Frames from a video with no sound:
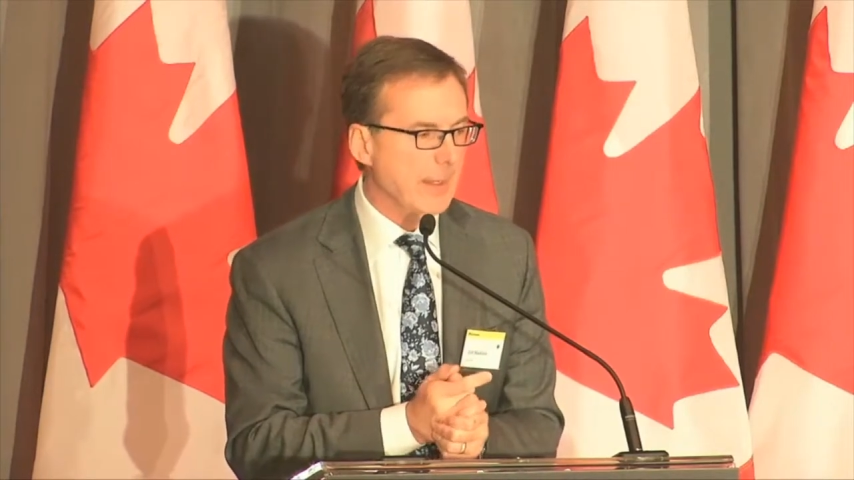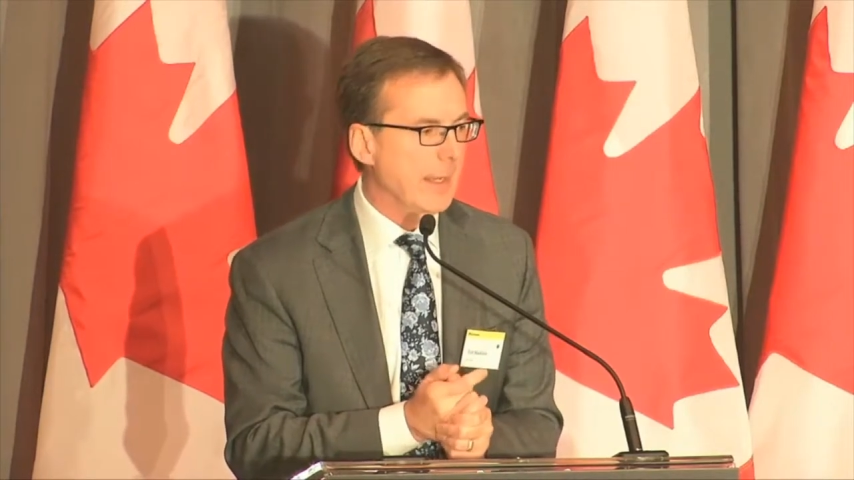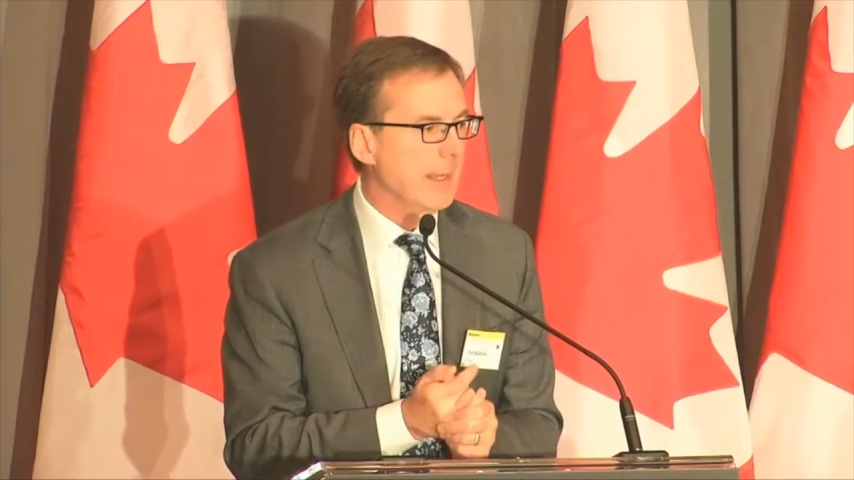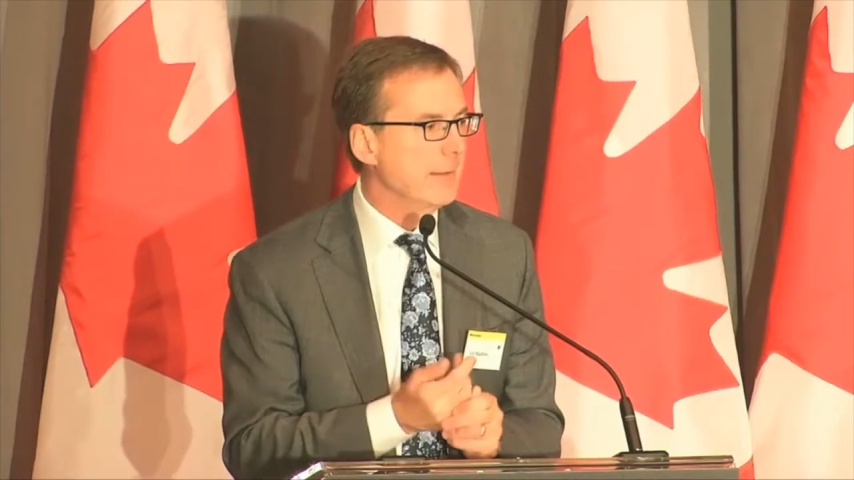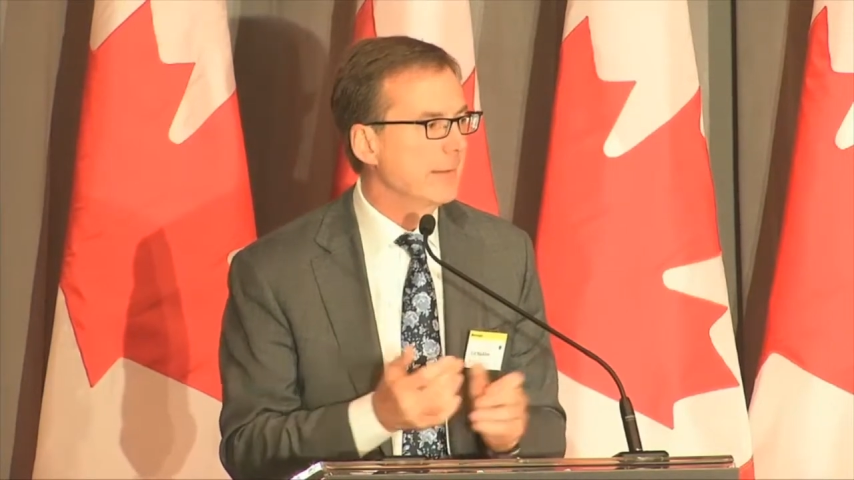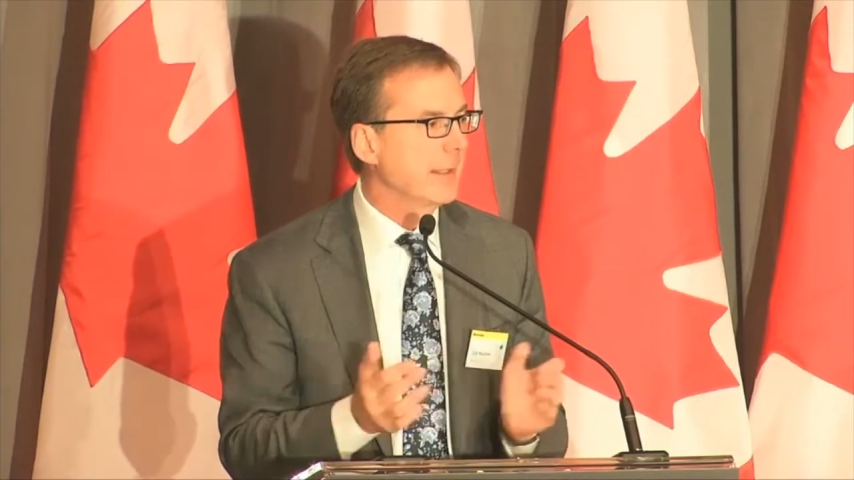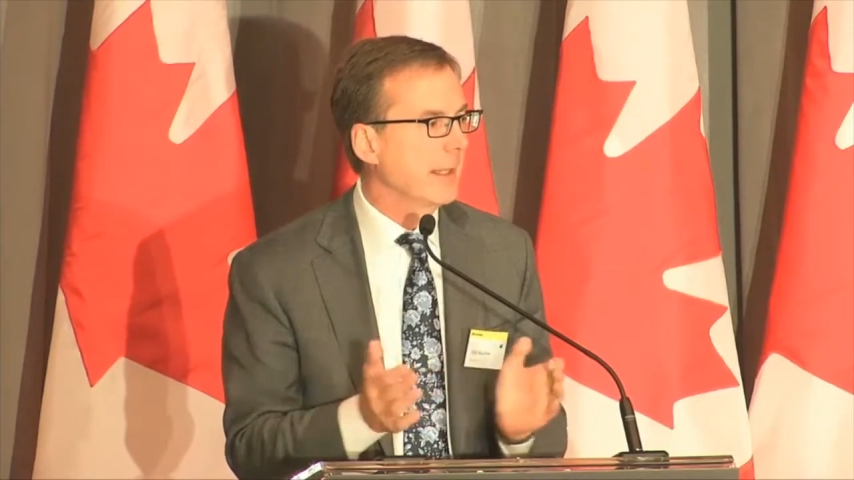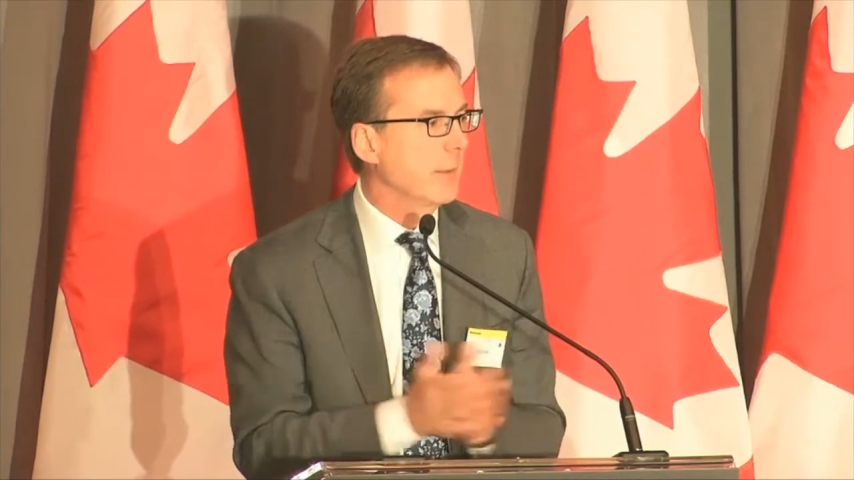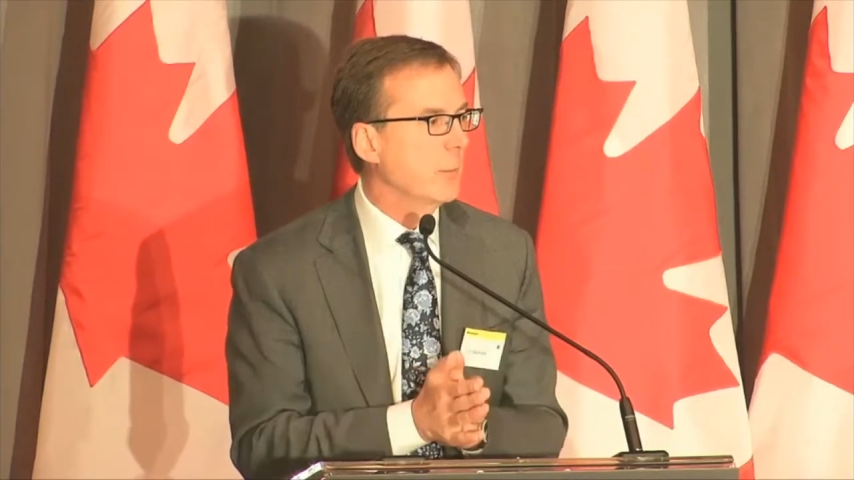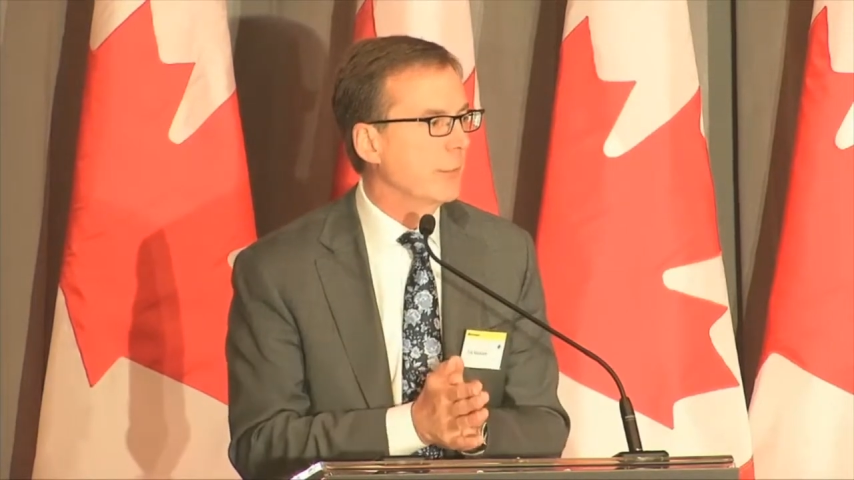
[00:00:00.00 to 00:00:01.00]
And
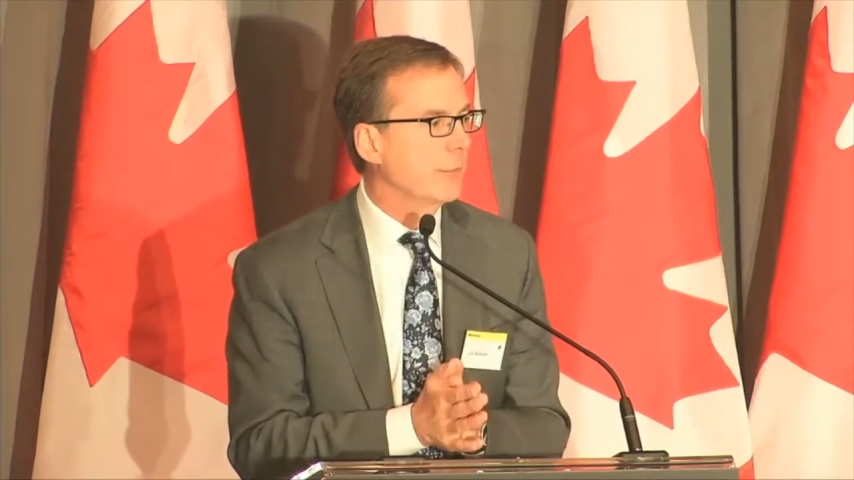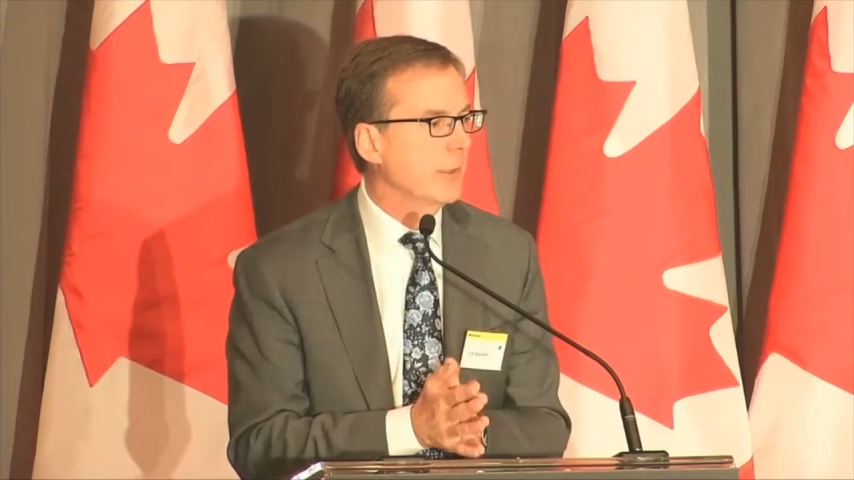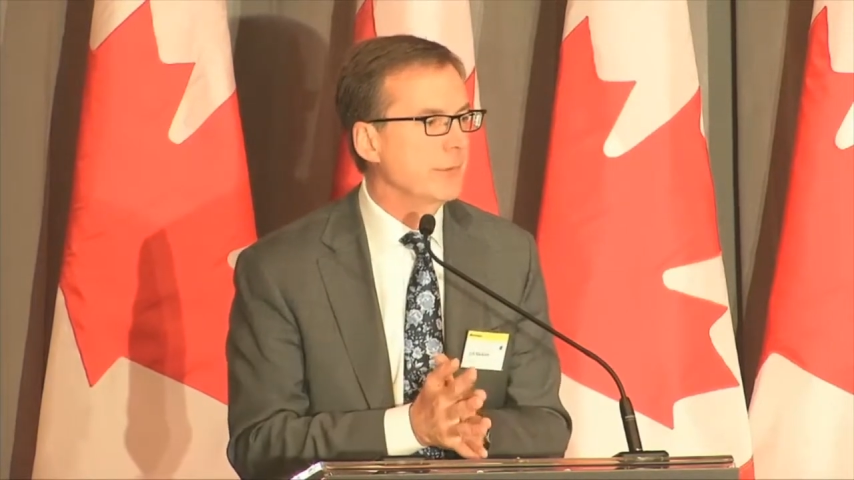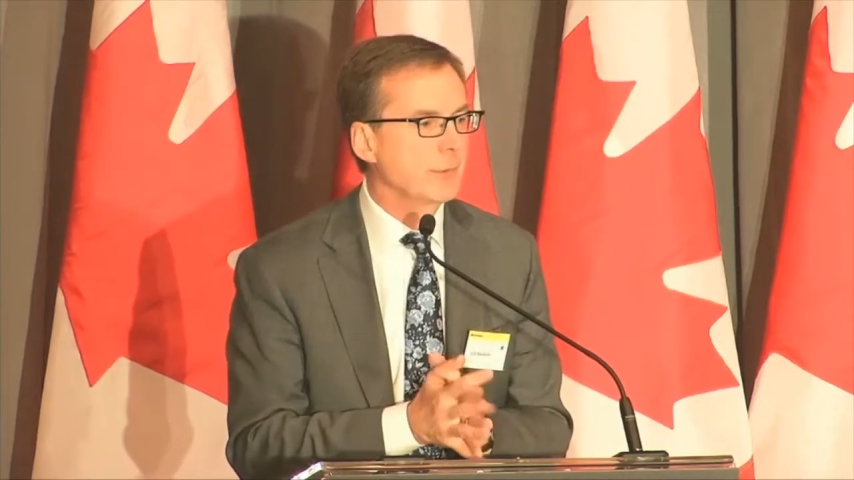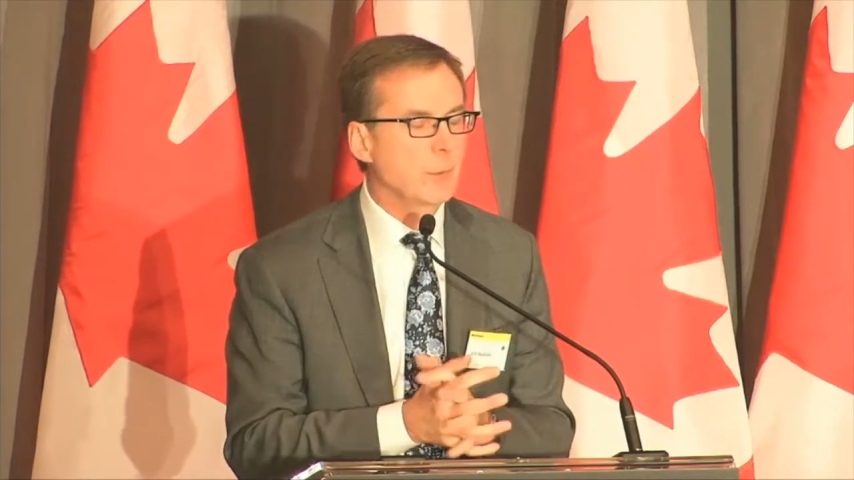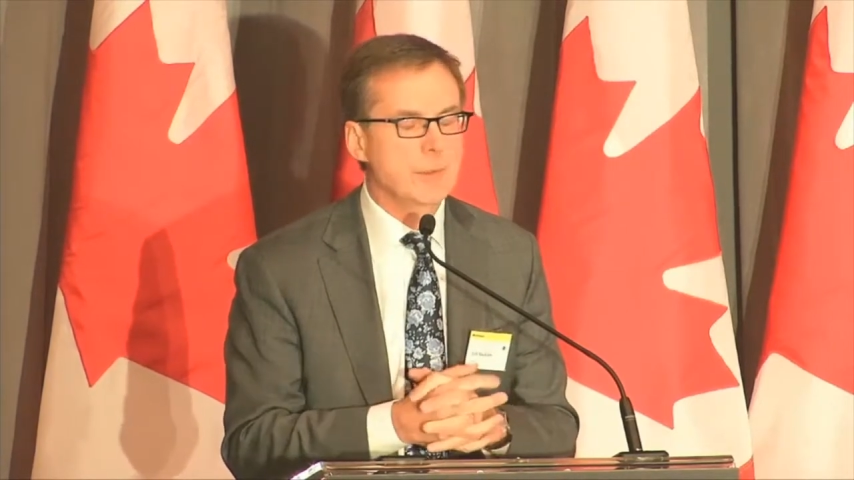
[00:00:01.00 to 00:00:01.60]
uh, we're thrilled